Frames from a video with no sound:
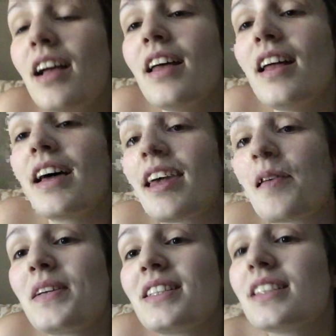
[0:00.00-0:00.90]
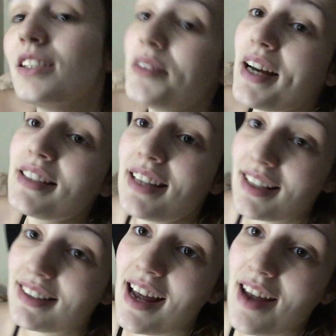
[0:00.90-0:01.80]
And I can't wait to see you guys
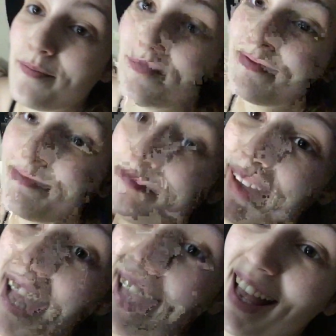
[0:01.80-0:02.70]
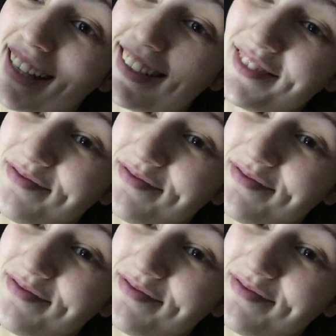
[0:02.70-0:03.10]
next time. Bye!